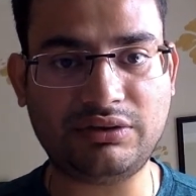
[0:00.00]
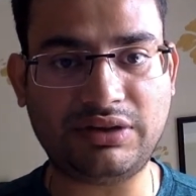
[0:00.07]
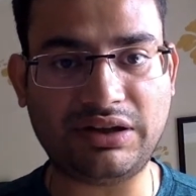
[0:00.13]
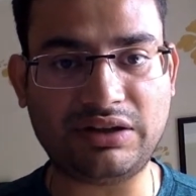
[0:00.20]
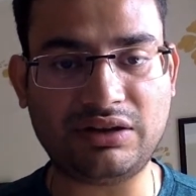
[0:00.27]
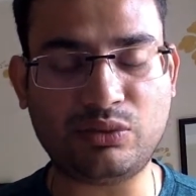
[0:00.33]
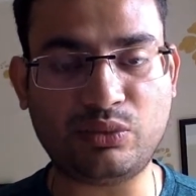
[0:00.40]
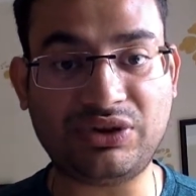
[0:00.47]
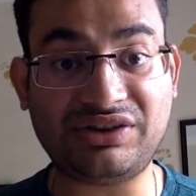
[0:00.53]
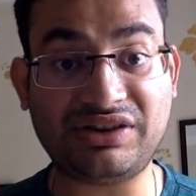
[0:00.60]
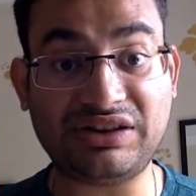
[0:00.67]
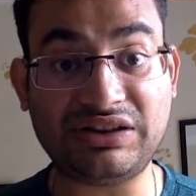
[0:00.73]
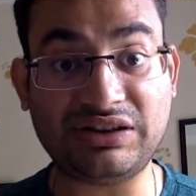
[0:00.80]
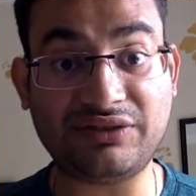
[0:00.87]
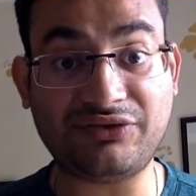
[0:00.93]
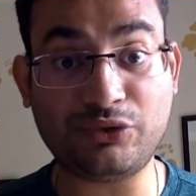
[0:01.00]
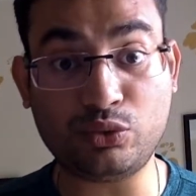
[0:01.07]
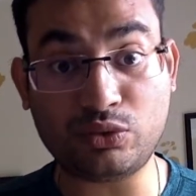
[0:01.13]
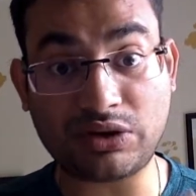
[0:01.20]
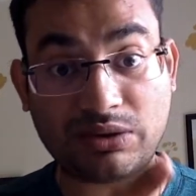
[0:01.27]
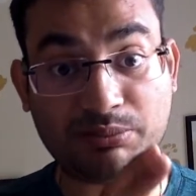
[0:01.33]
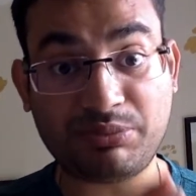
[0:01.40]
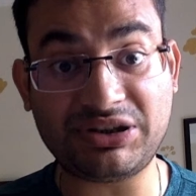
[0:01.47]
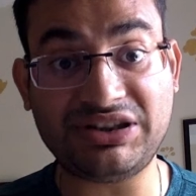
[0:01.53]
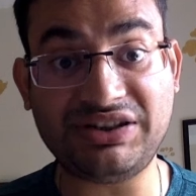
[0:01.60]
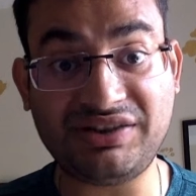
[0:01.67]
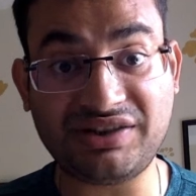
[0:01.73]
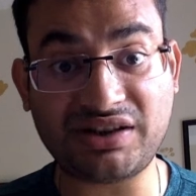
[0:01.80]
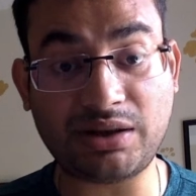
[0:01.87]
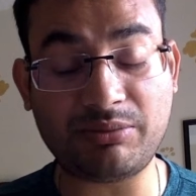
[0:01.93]
then we see a few
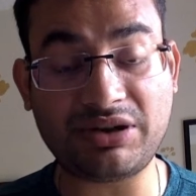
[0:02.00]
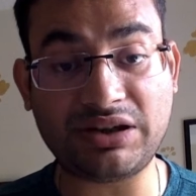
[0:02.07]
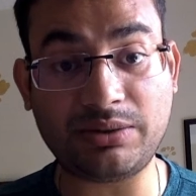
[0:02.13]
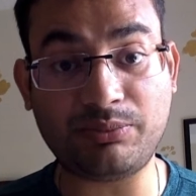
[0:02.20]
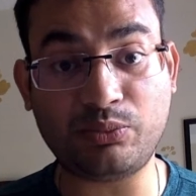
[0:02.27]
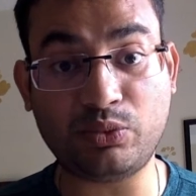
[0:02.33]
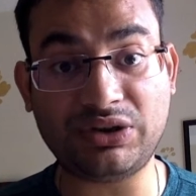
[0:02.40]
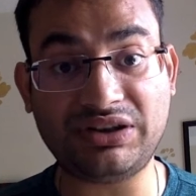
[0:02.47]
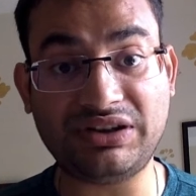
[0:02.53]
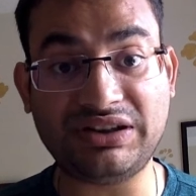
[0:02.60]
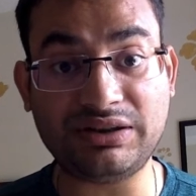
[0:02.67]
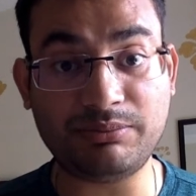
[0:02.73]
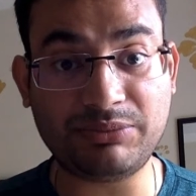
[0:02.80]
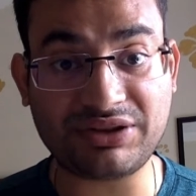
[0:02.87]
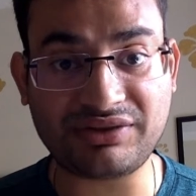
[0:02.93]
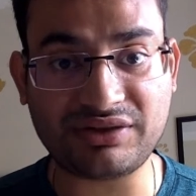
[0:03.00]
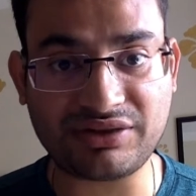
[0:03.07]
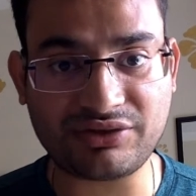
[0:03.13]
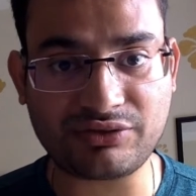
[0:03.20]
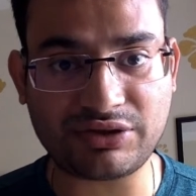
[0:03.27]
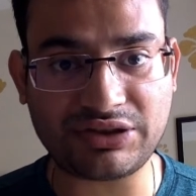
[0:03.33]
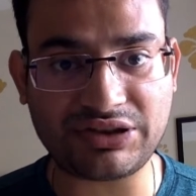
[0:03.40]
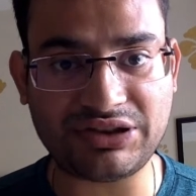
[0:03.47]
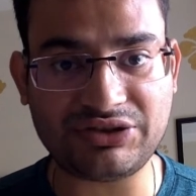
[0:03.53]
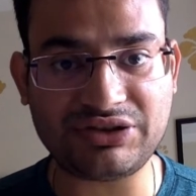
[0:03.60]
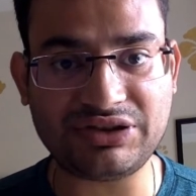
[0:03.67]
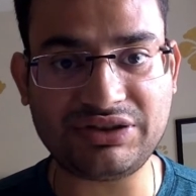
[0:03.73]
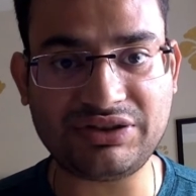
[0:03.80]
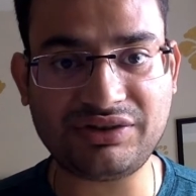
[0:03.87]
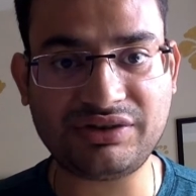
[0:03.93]
companies coming up with their business
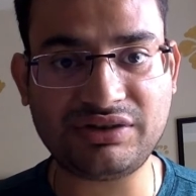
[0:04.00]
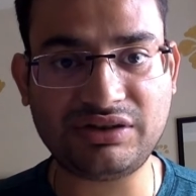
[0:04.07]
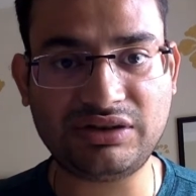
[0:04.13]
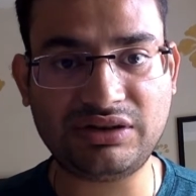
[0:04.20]
strategies.